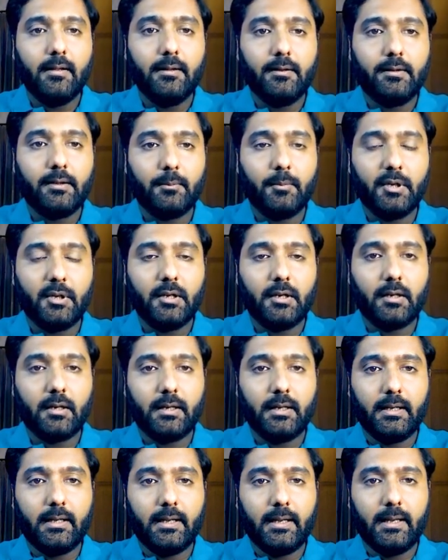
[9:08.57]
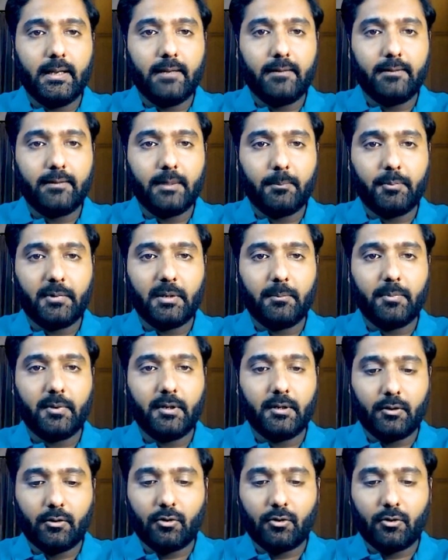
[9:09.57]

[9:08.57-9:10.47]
Similarly, acceptable